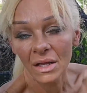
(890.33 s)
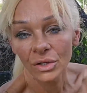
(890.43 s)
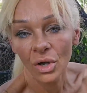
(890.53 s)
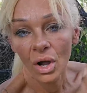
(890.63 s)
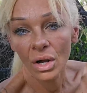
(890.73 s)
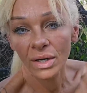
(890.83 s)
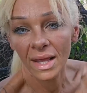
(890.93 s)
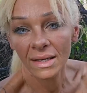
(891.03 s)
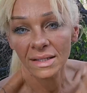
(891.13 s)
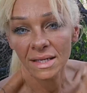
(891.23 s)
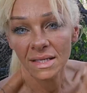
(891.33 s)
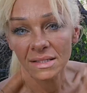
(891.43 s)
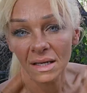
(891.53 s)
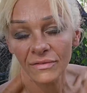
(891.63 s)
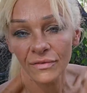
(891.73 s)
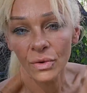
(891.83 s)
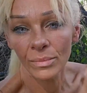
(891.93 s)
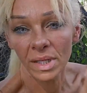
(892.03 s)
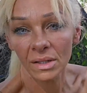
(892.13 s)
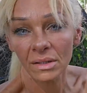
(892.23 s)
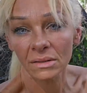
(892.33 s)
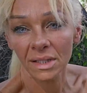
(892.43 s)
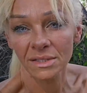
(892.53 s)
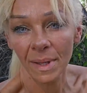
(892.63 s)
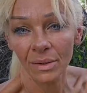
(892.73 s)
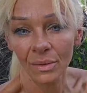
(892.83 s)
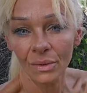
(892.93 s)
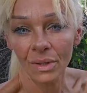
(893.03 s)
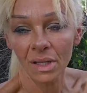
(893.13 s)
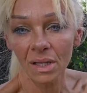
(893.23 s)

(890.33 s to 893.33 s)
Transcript: yard and eat a full meal. That's my goal.